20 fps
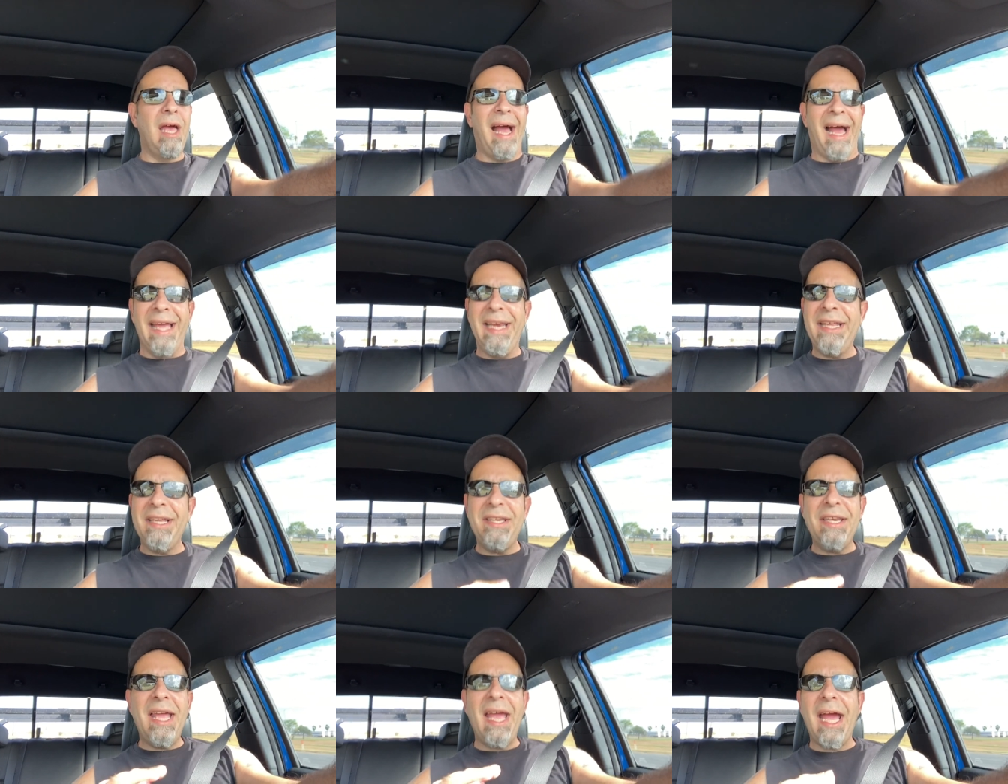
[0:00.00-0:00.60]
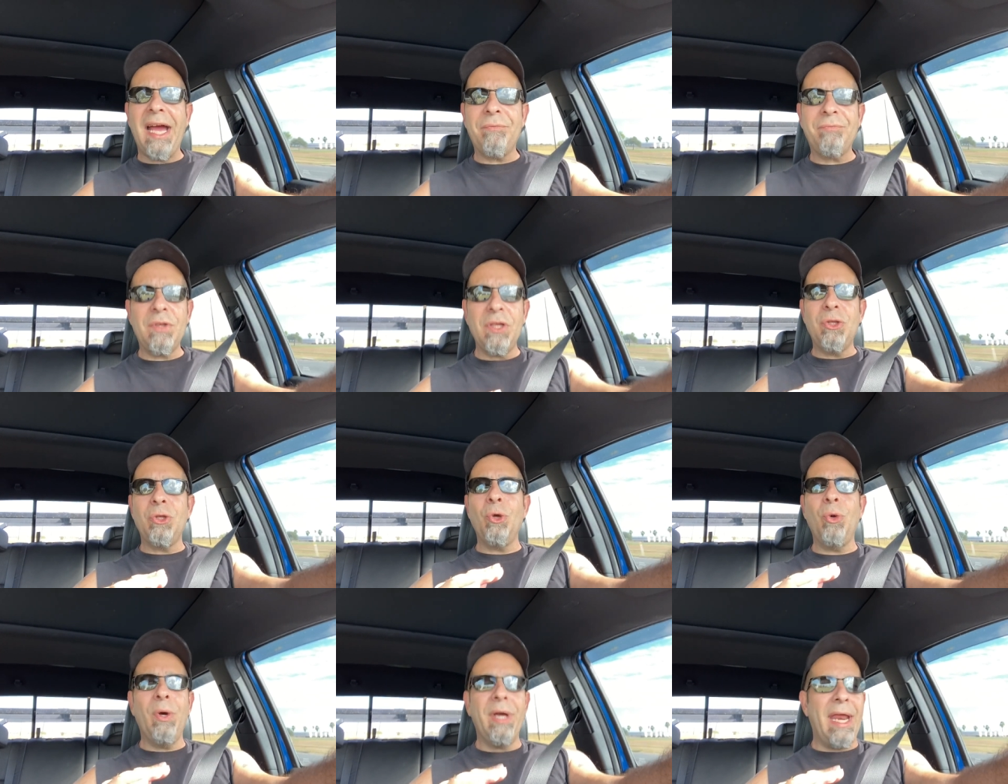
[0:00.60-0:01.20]
I didn't have to
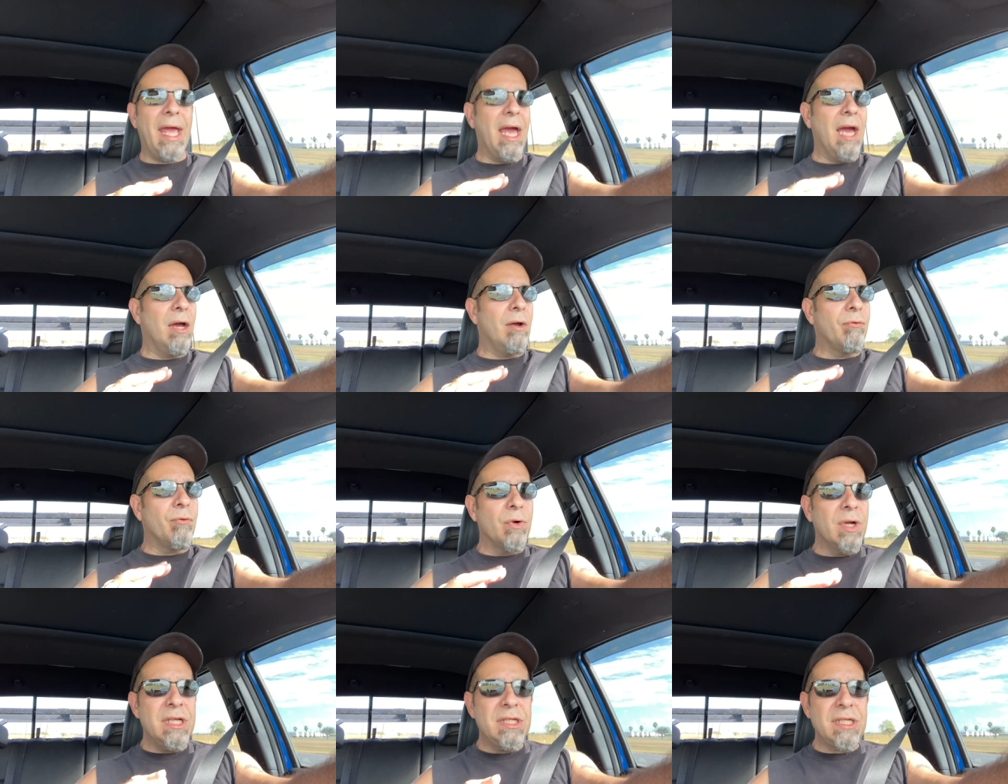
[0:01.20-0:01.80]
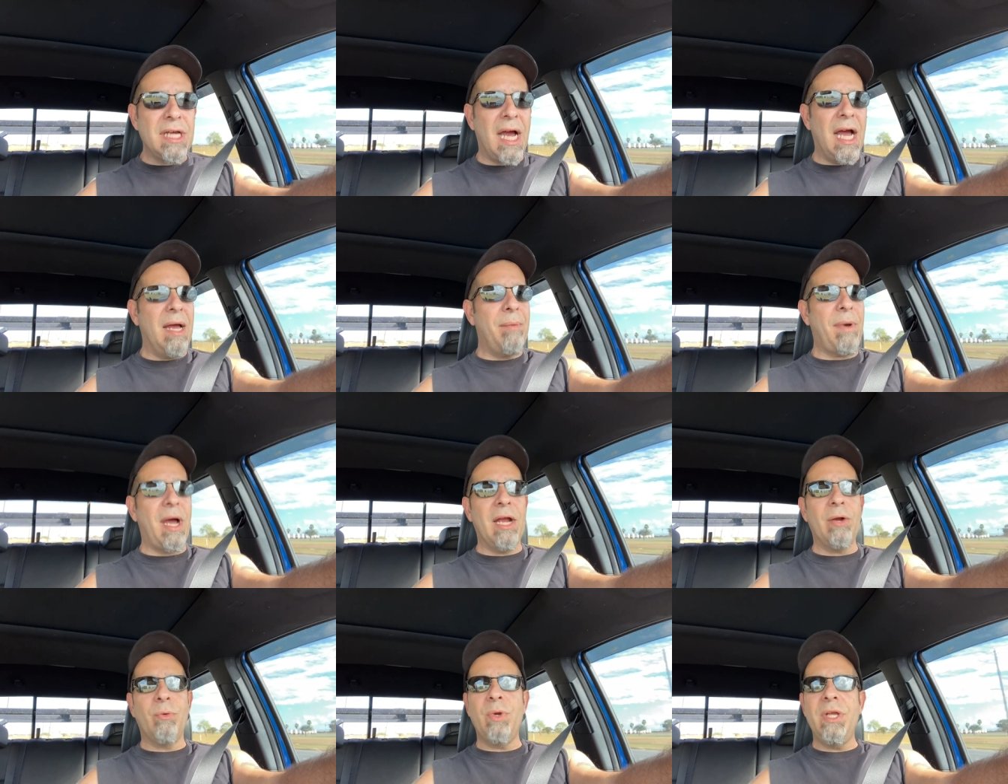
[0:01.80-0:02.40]
do it every time
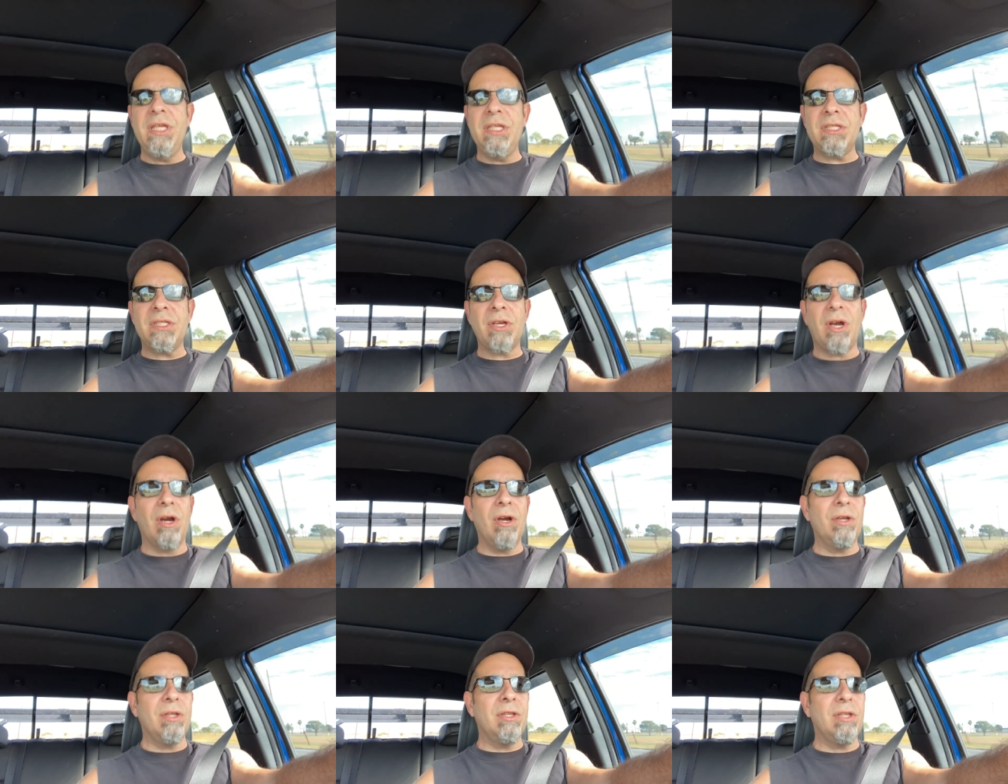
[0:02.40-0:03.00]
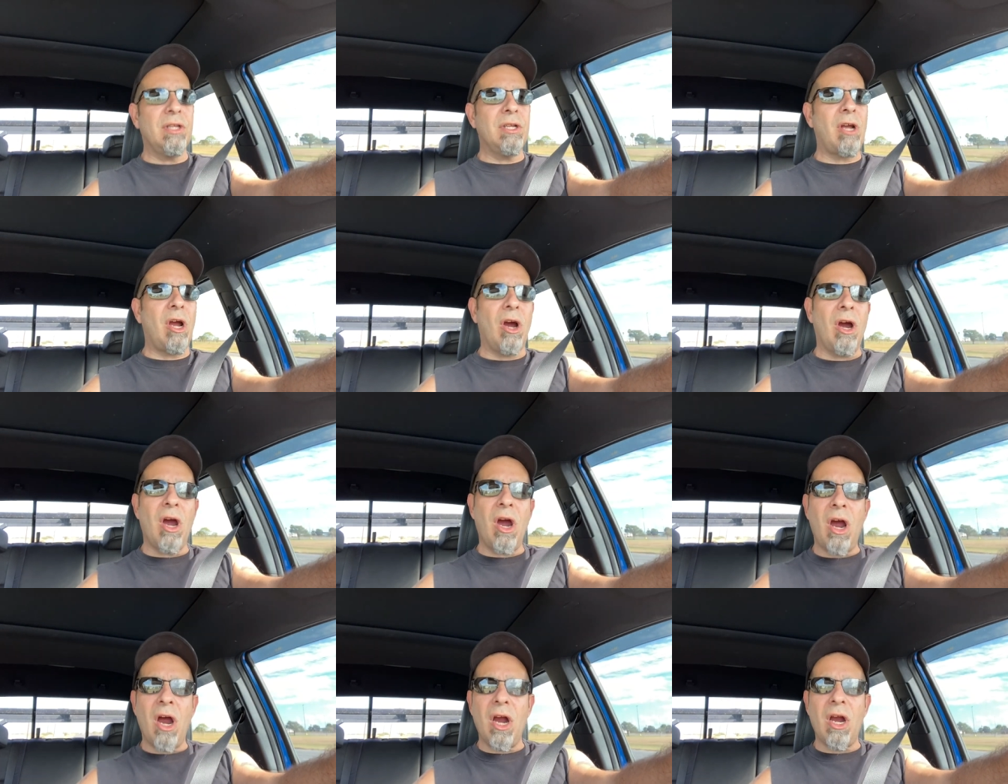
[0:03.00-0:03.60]
I restarted the
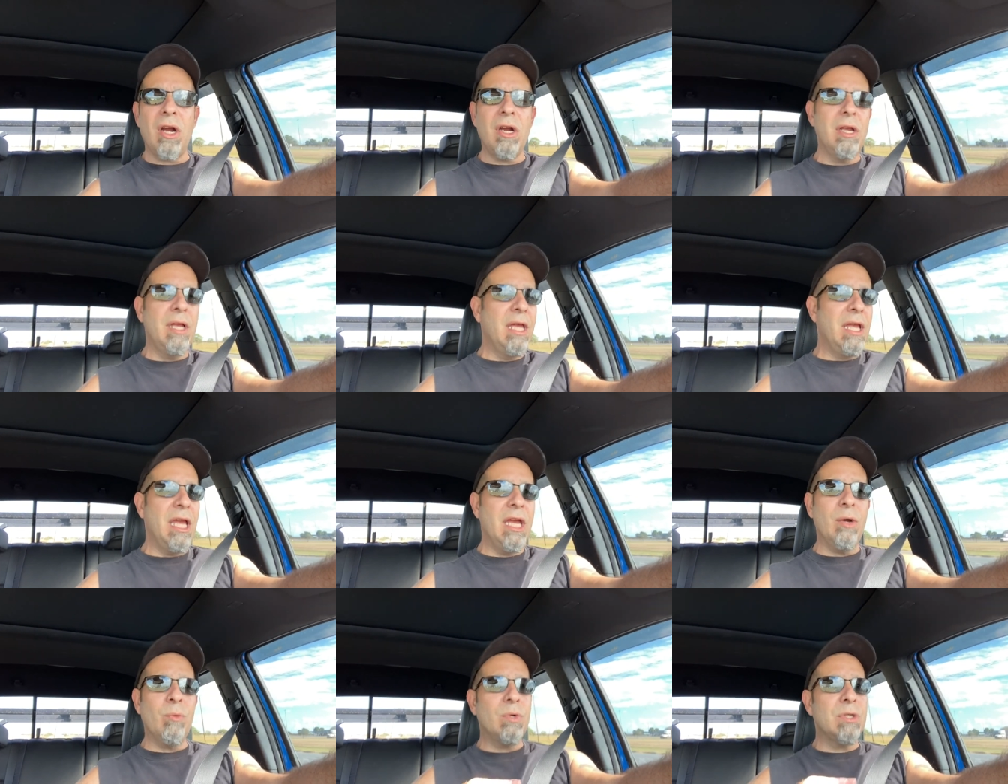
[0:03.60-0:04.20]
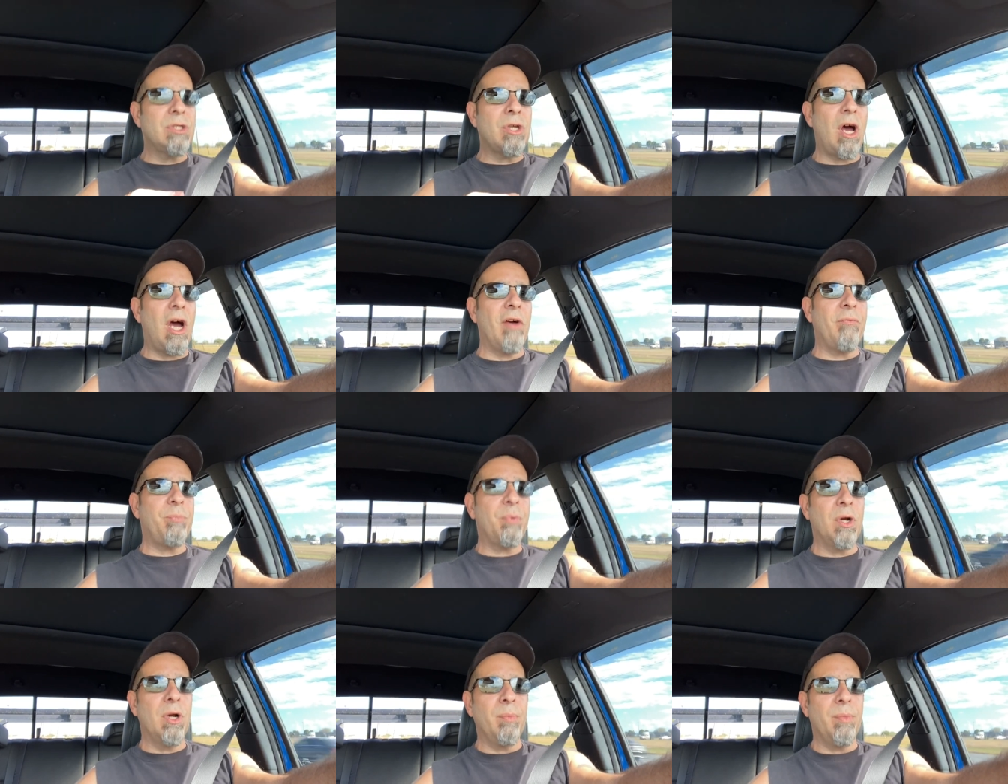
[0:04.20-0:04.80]
car. It was
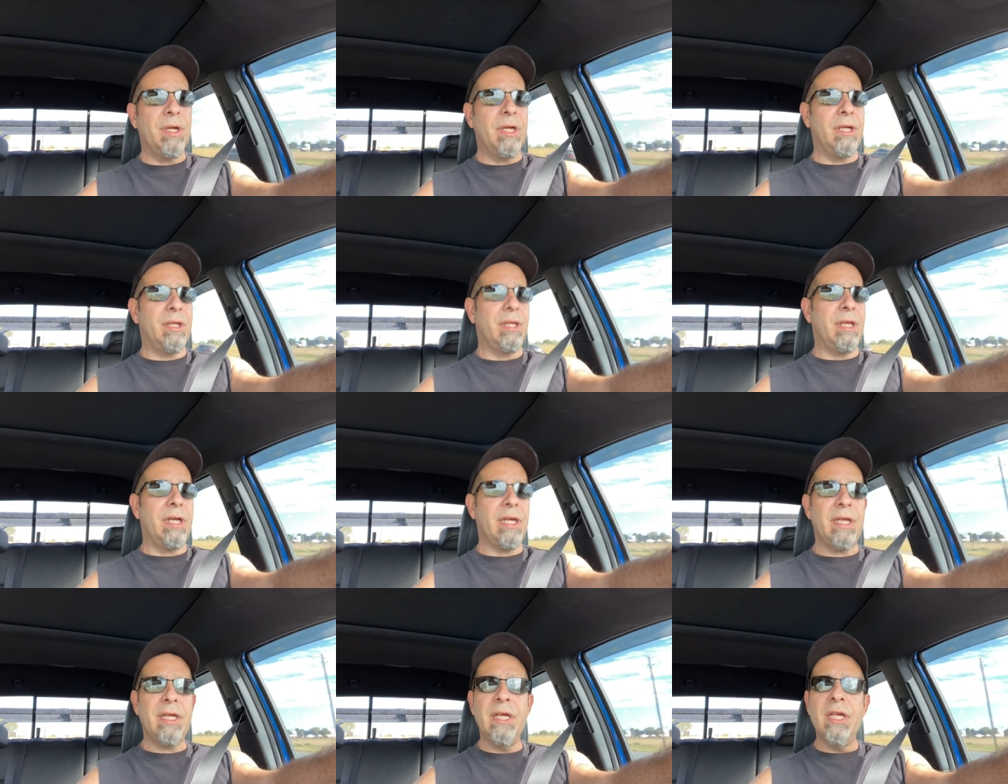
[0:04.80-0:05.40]
off permanently.